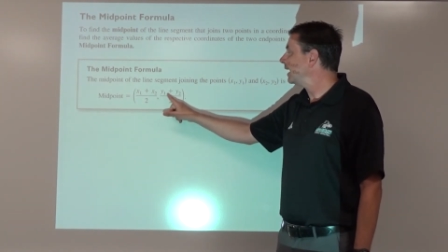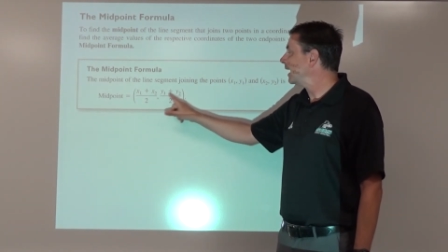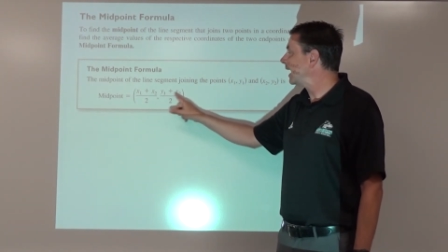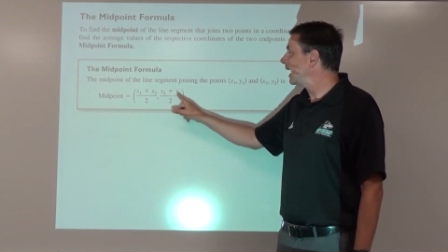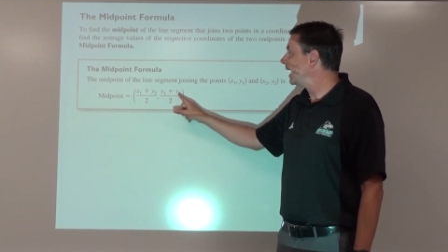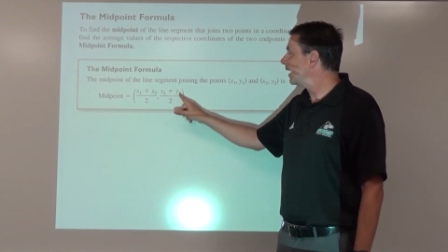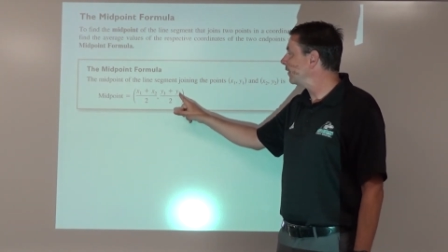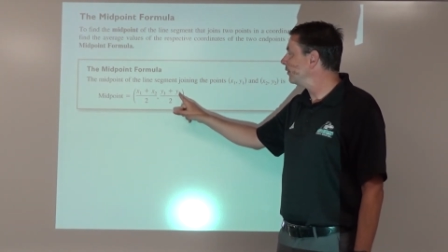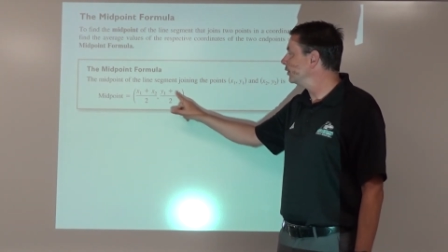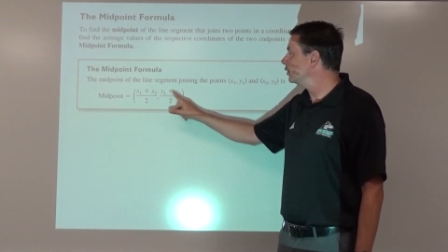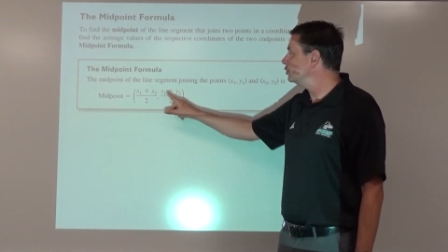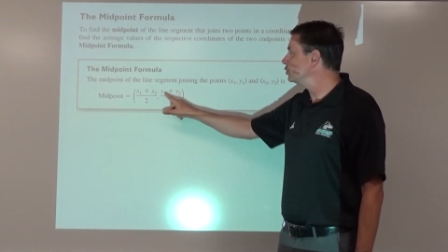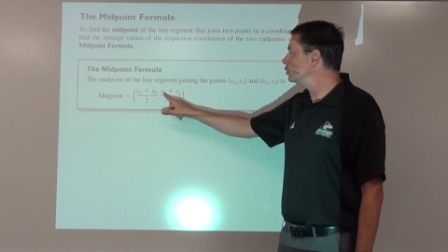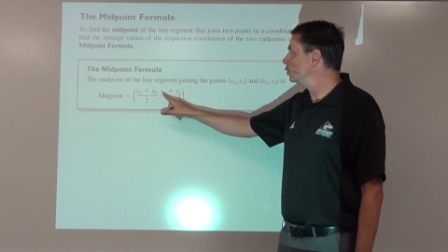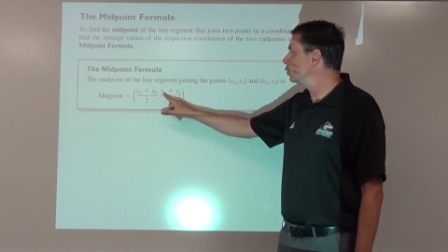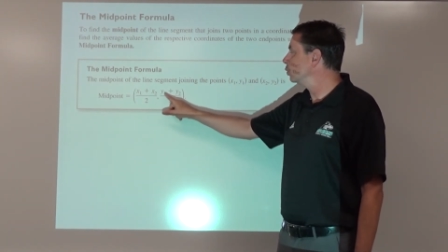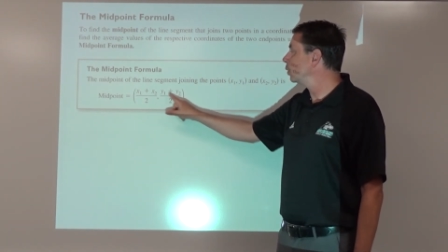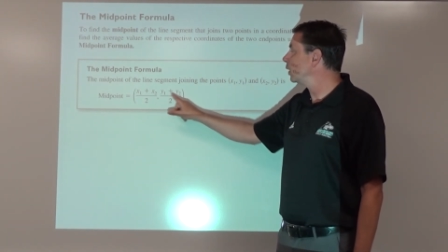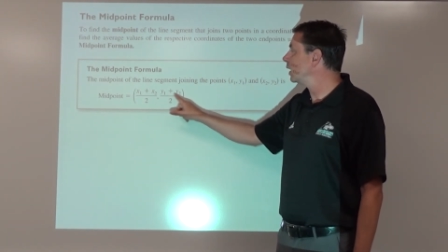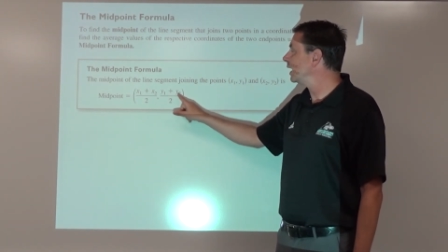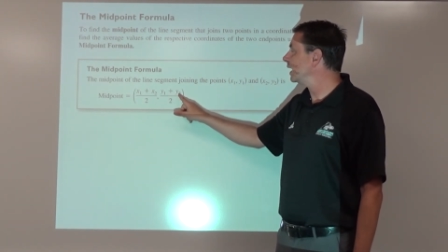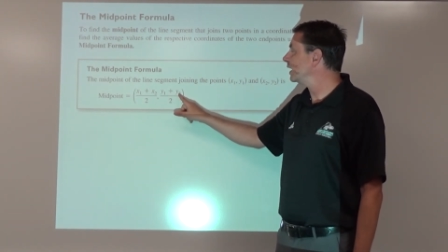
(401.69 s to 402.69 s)
Add the two
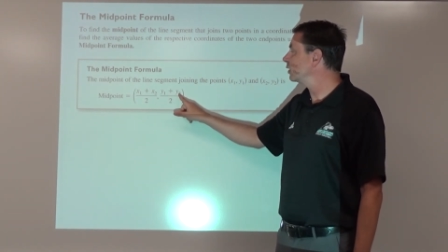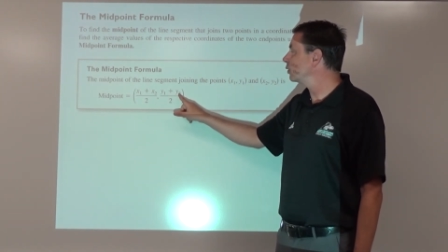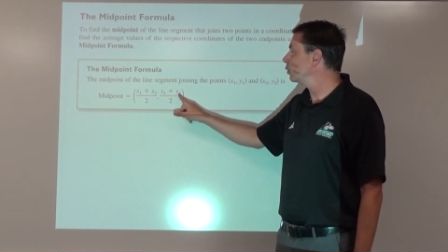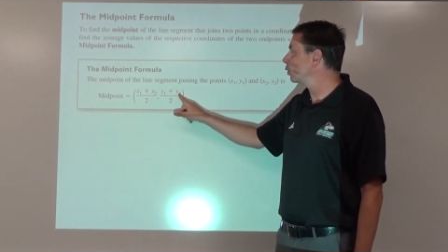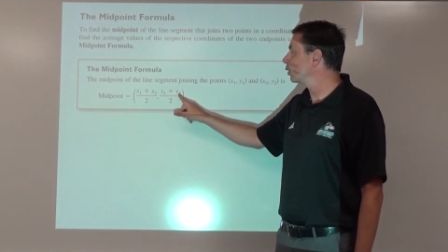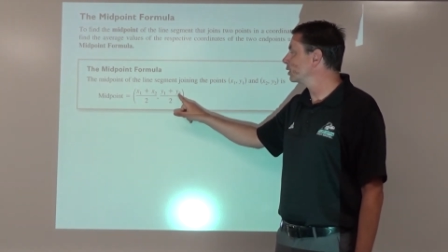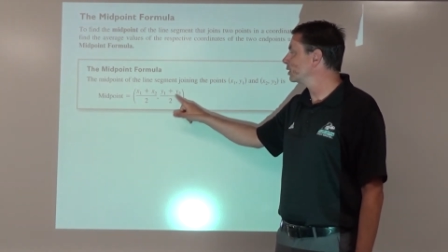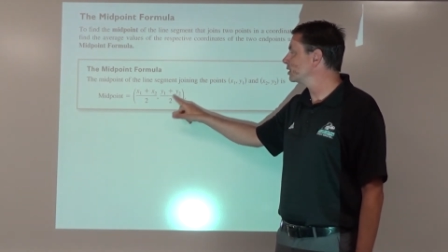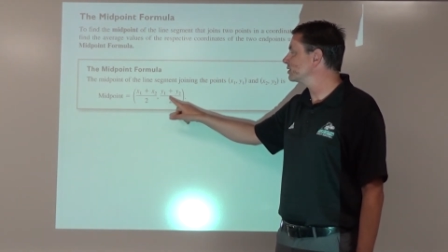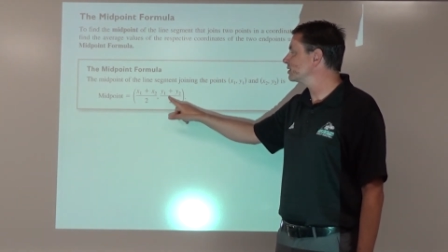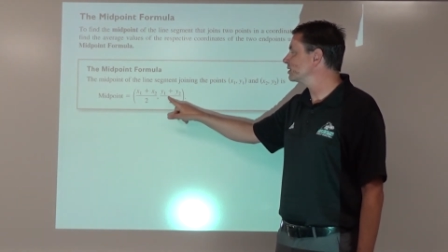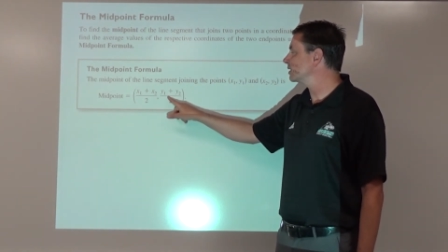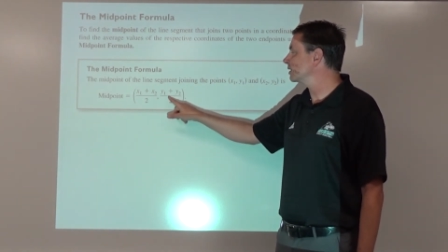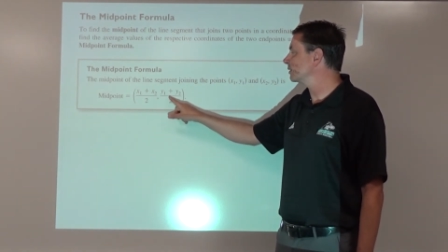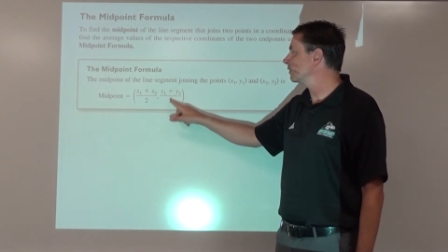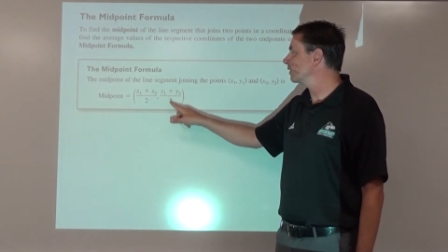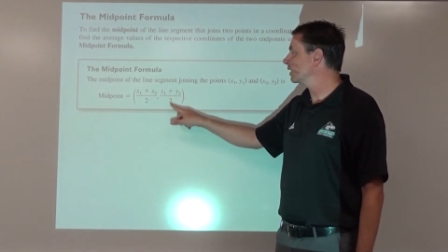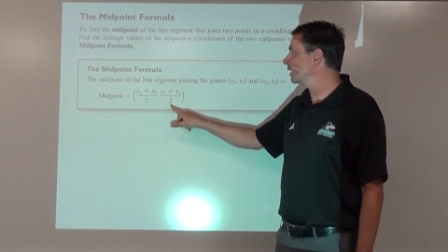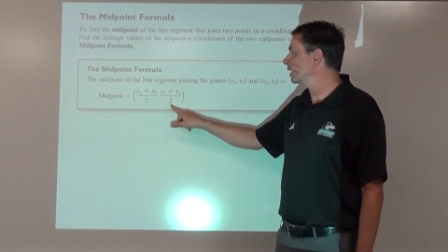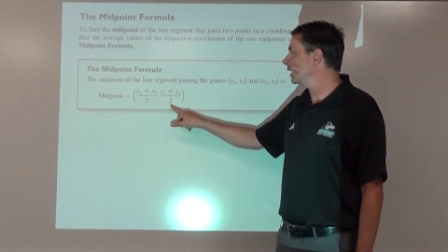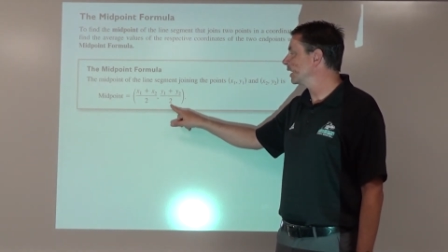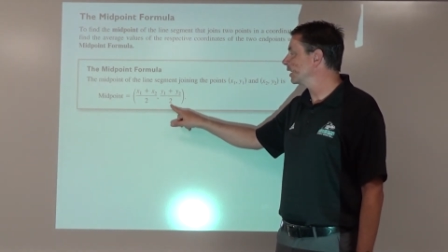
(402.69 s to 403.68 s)
y coordinates
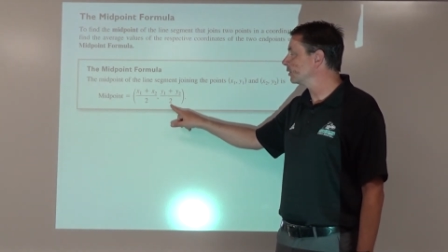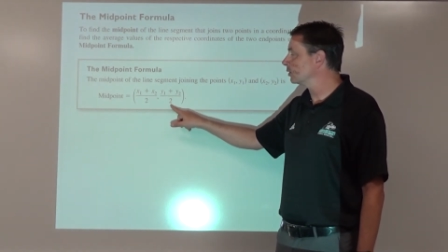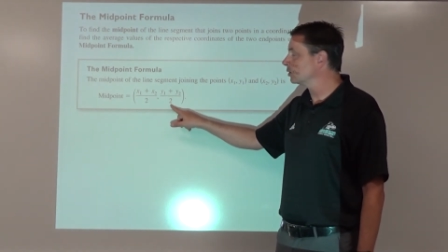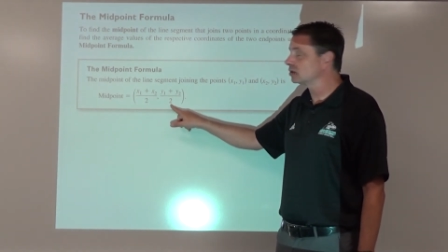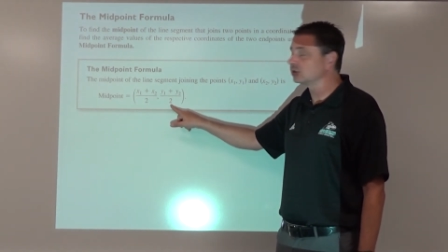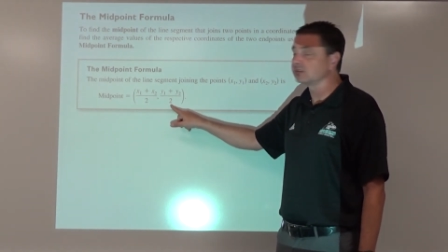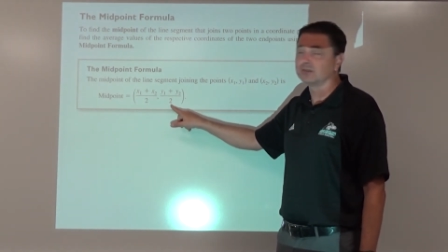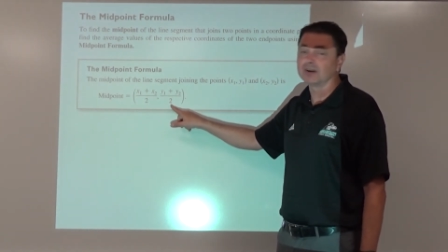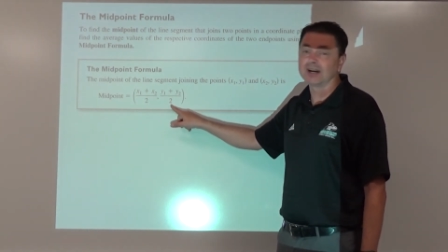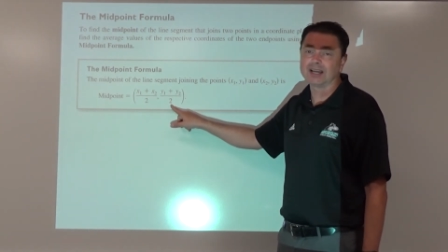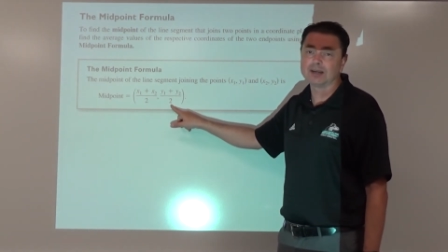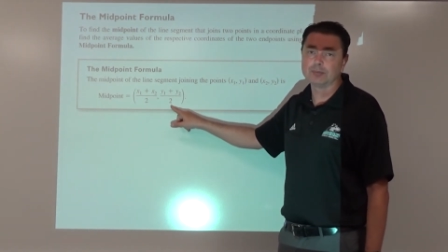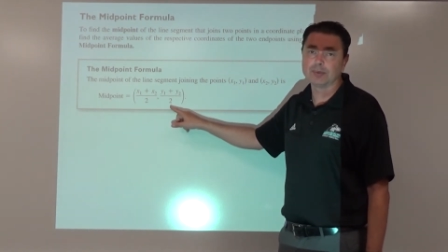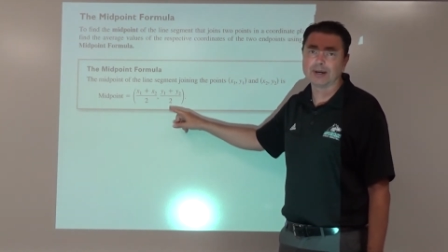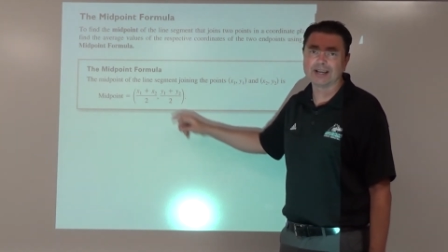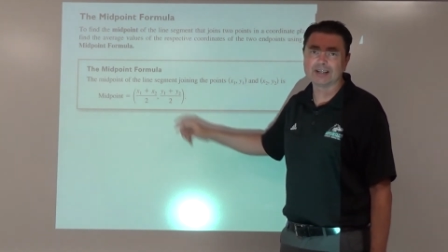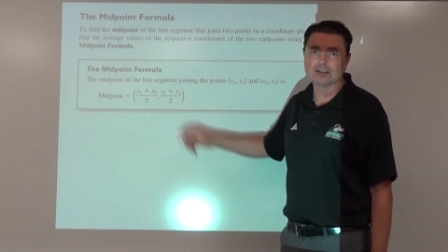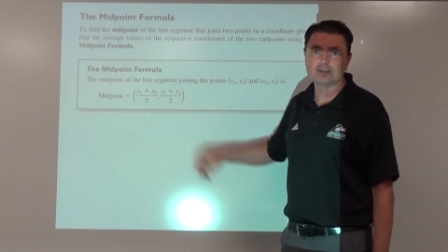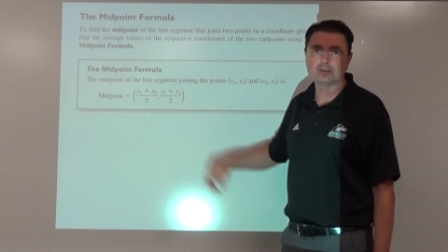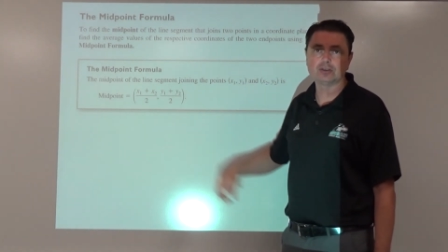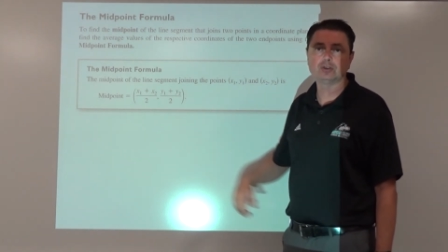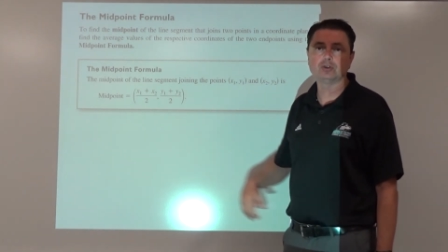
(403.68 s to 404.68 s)
together, divide by
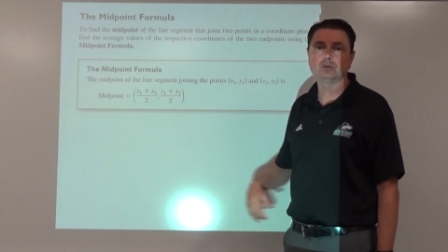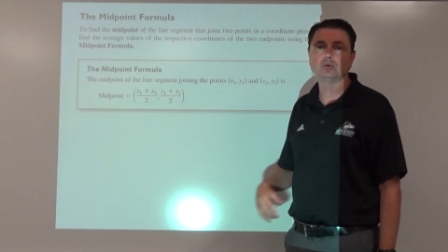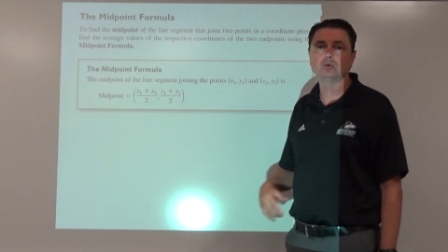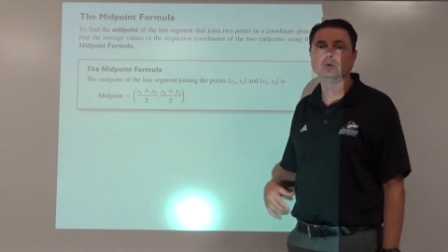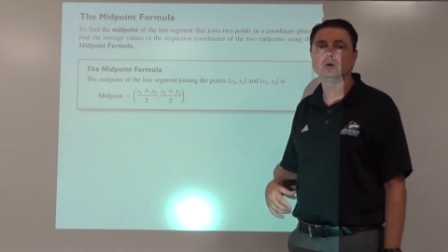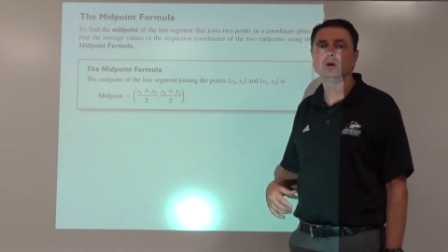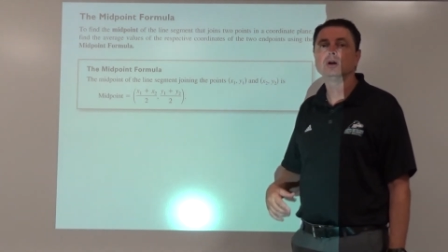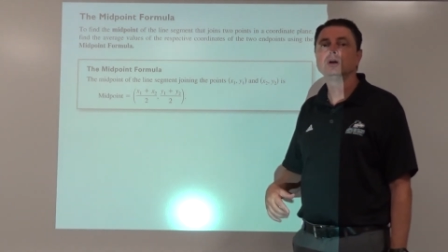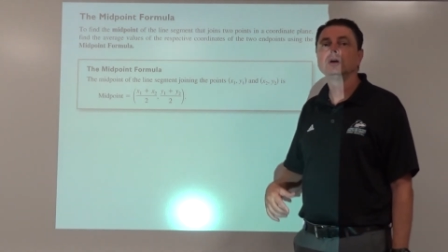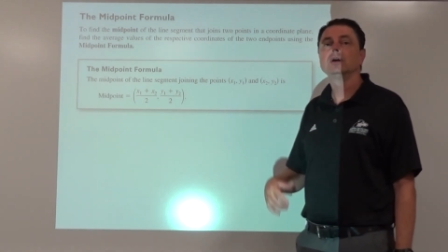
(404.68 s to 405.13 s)
2.